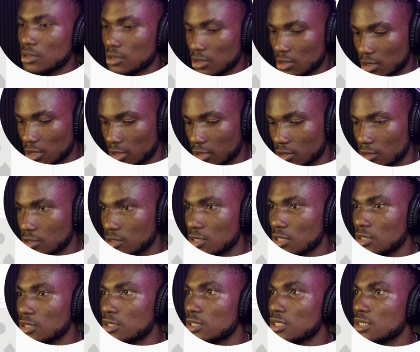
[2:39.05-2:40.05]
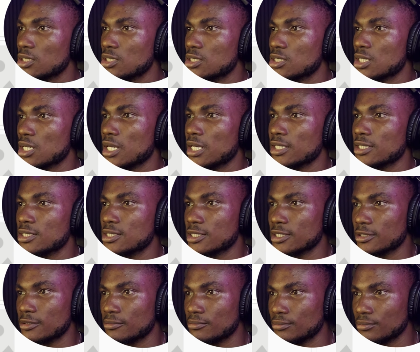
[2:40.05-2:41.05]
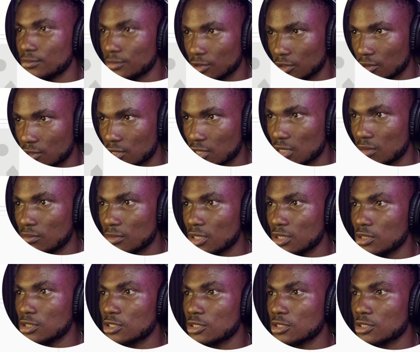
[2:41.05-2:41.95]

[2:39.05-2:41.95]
I can say this item.image.